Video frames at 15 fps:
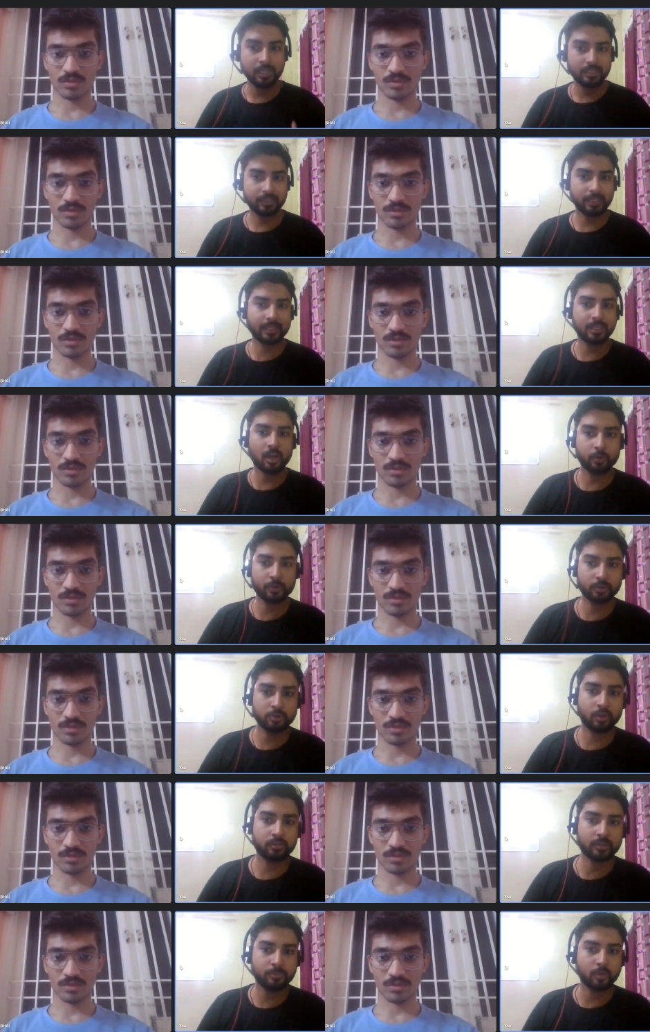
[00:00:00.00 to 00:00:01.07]
Speaker 1: like how to
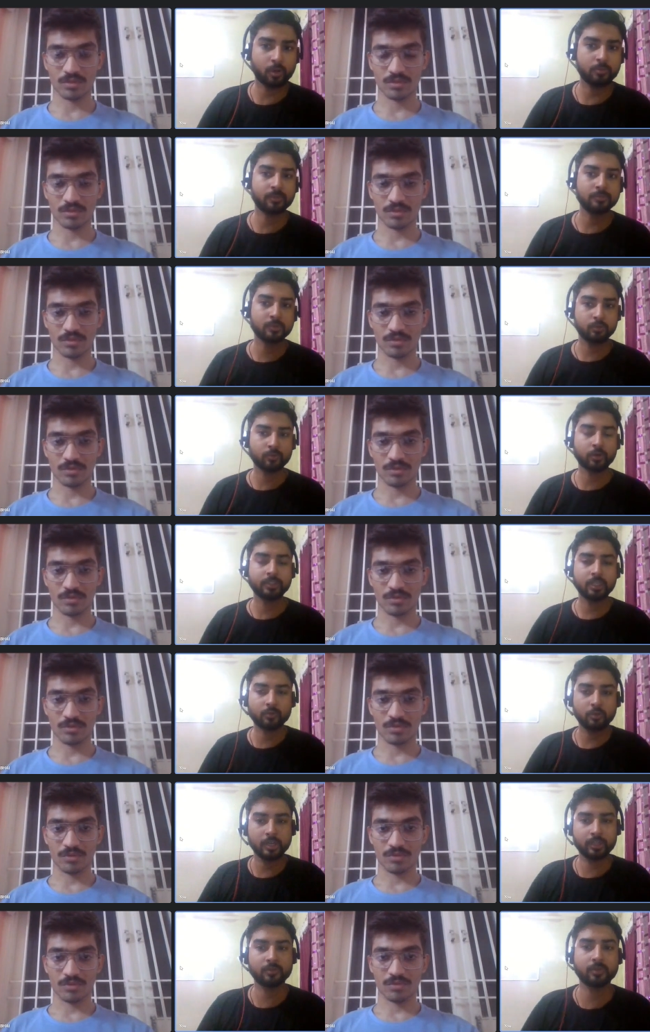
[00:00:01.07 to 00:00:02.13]
solve the problem. So what
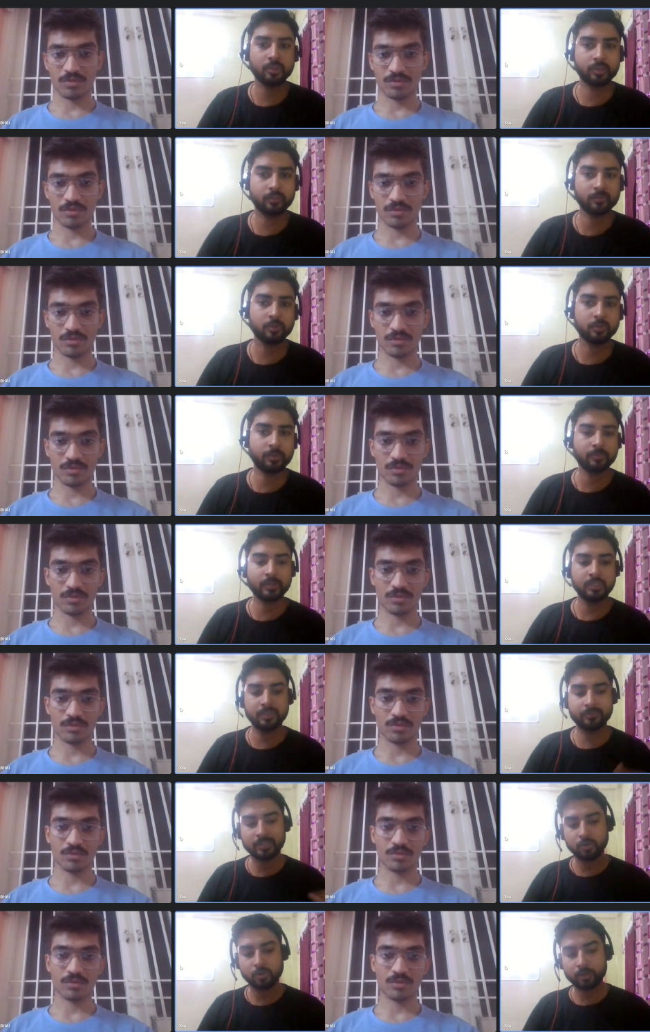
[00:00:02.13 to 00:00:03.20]
advice would you give to people
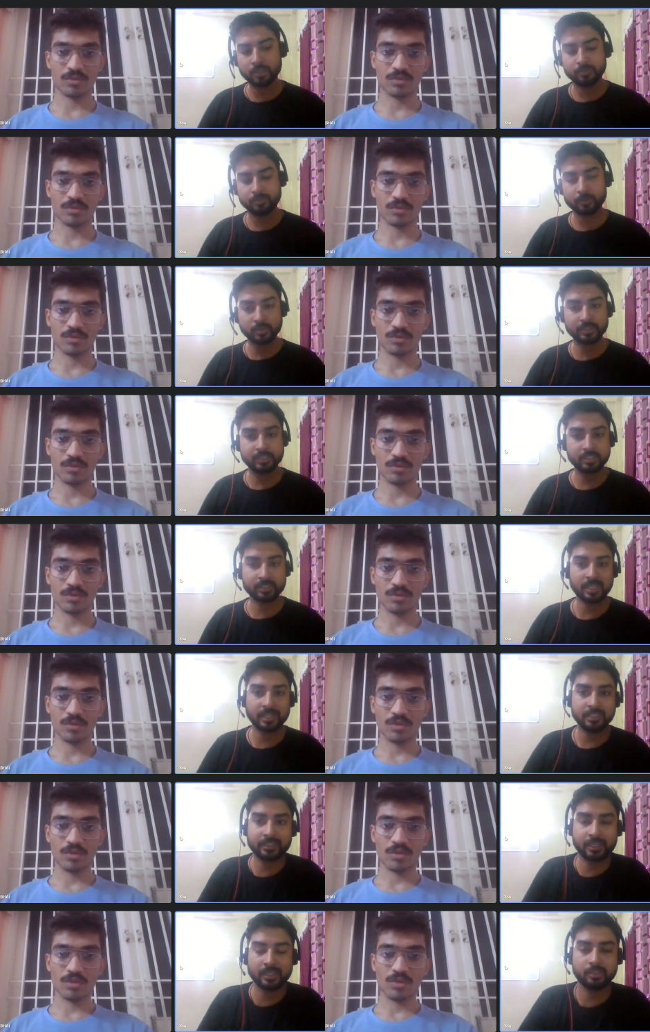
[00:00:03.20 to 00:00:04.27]
if they're not able to
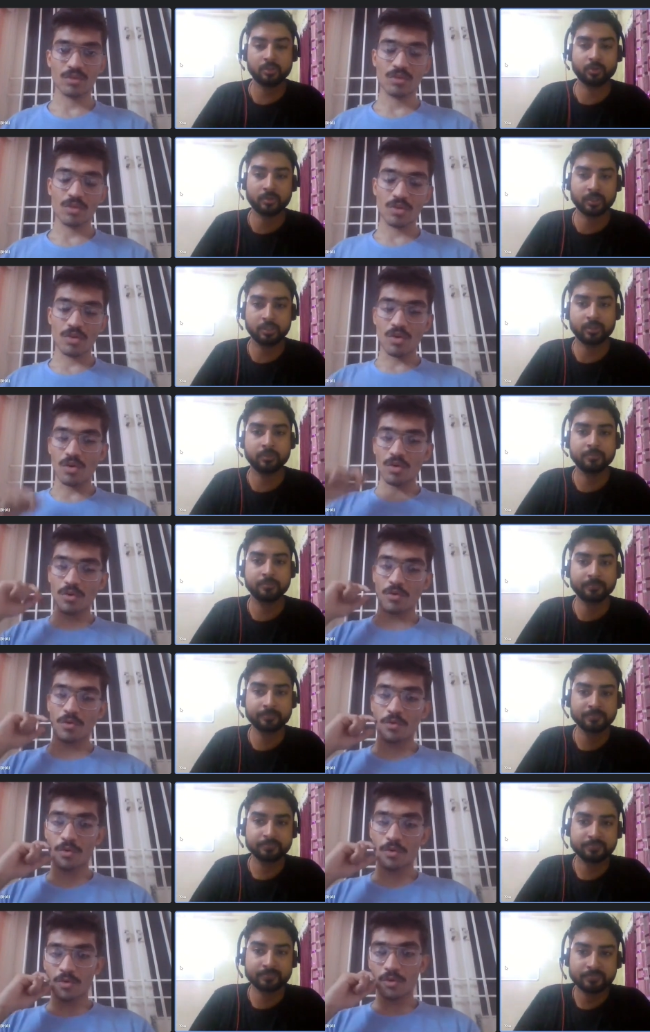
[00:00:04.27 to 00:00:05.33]
understand the editorial?
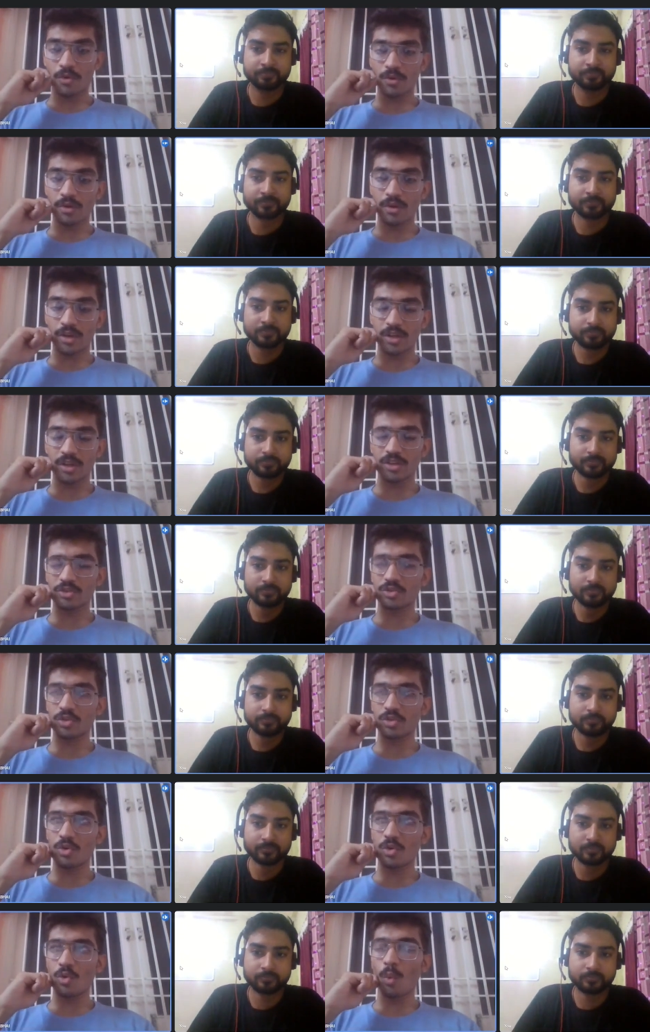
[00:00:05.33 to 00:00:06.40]
Speaker 2: Okay,
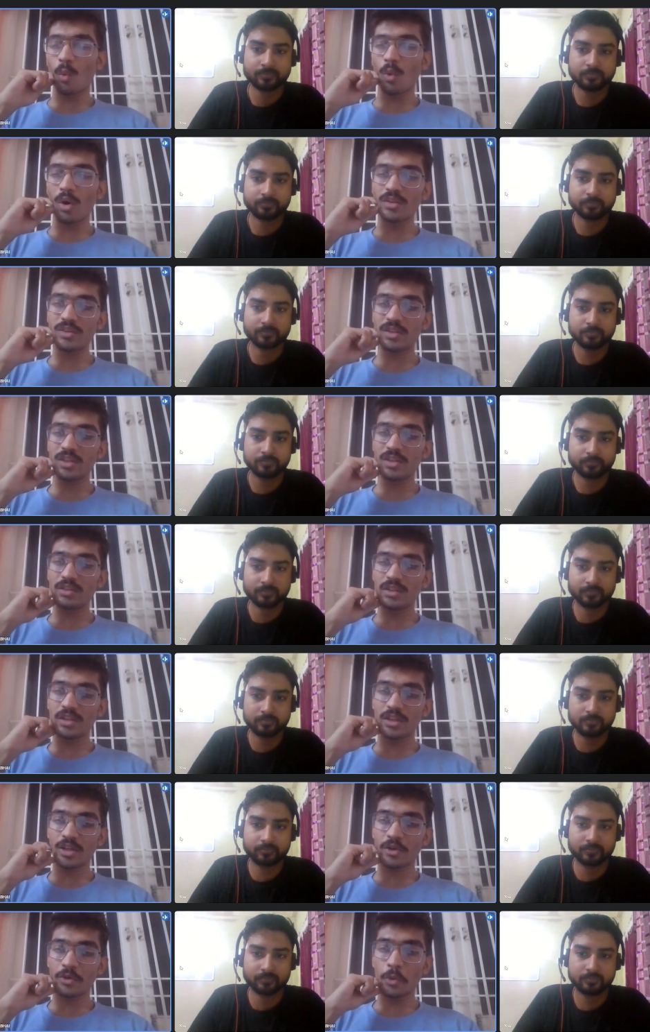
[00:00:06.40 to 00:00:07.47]
so one thing they
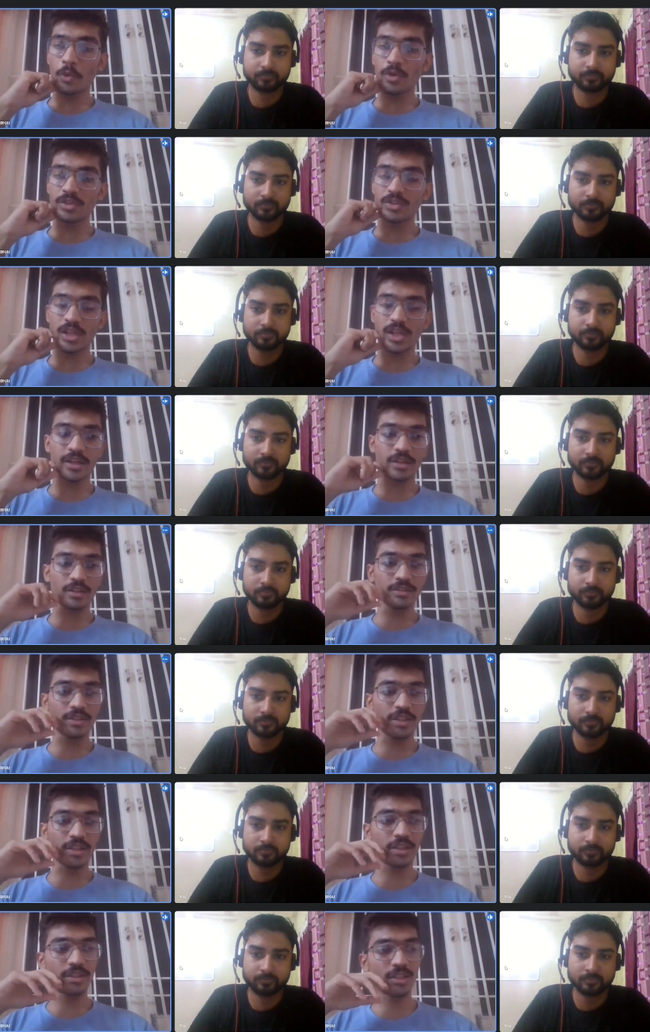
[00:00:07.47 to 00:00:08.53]
can do is like
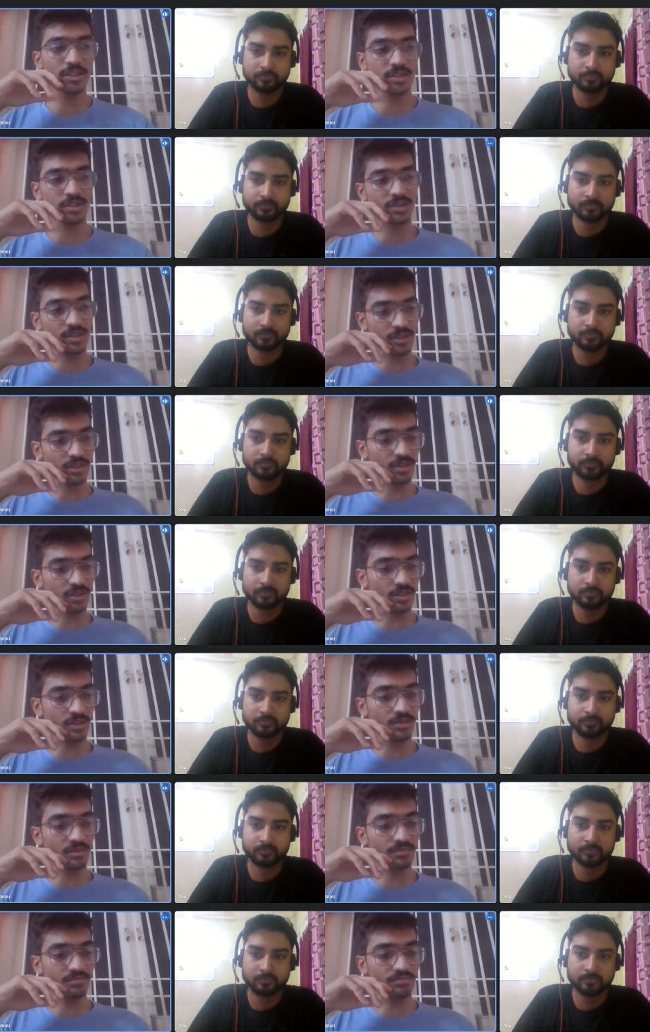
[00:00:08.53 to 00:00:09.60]
they just
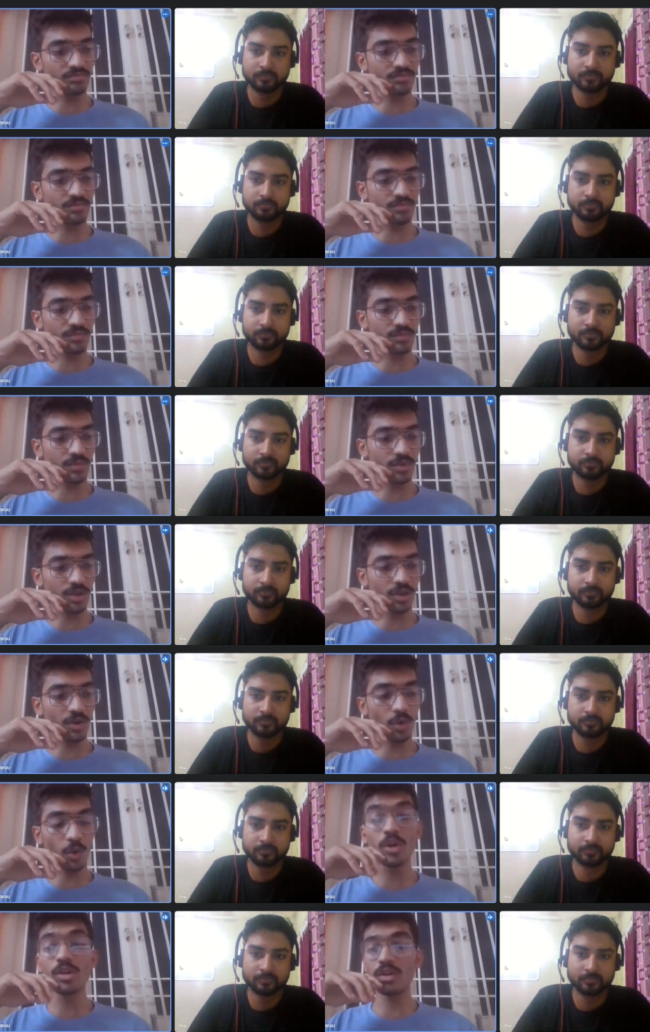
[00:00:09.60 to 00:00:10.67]
uh, uh,
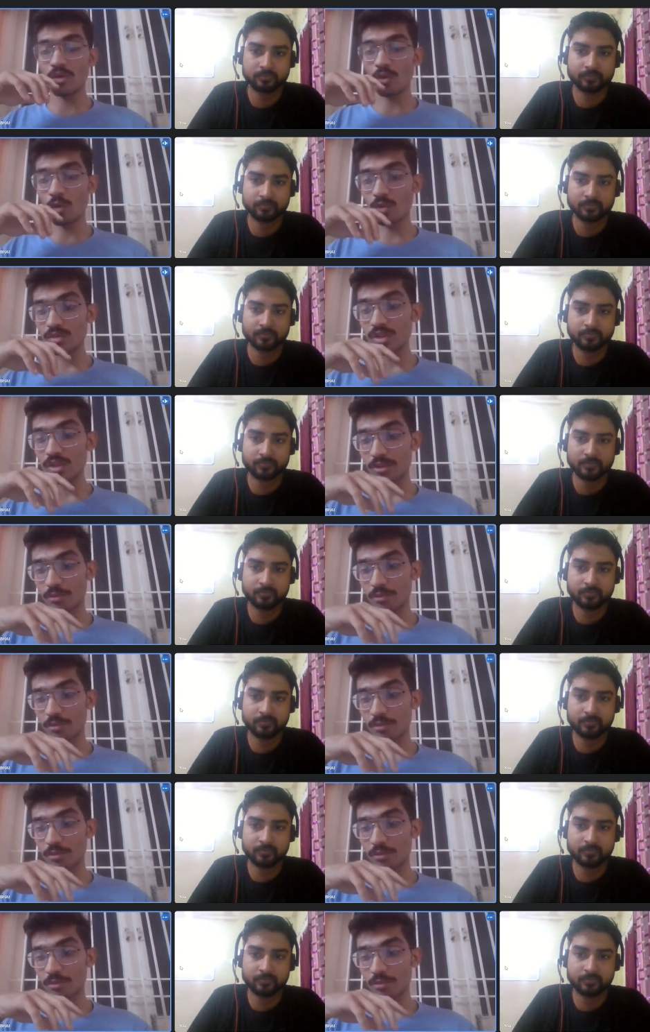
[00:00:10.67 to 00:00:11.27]
hold on that